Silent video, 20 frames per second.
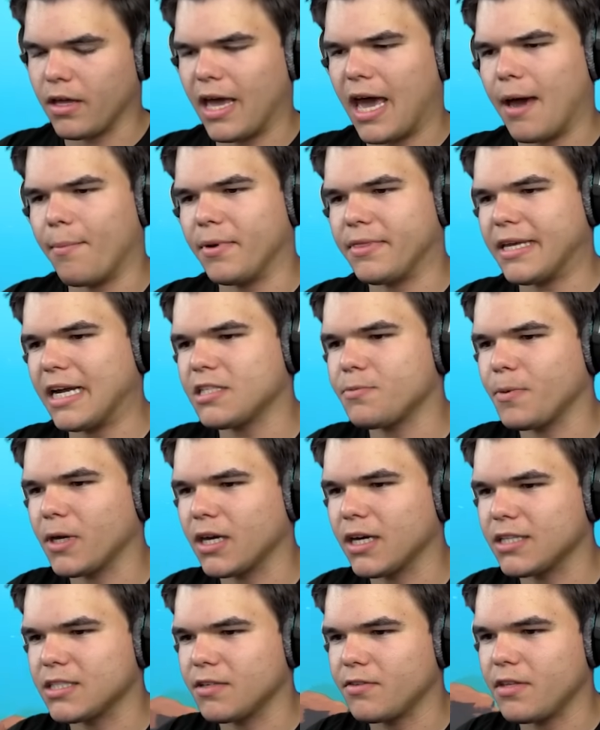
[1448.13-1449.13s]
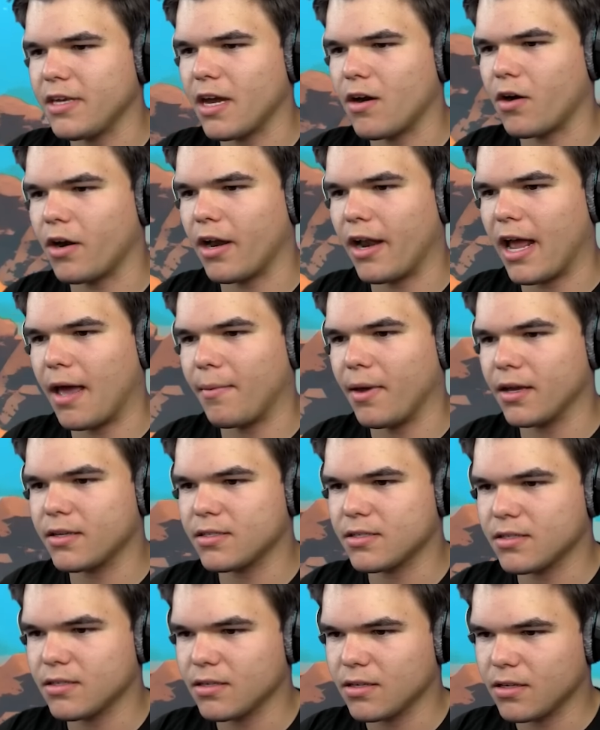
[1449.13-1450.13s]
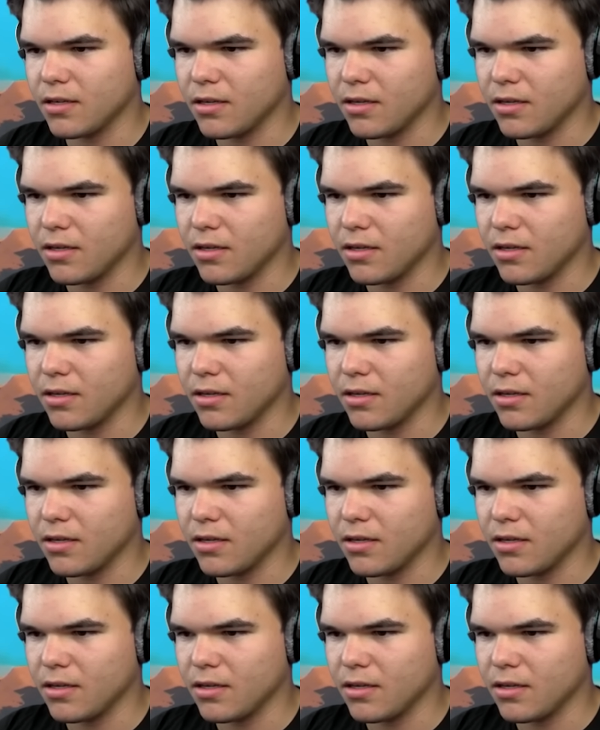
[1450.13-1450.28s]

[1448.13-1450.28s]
Yeah, but that's because of the aerodynamics. Tesla in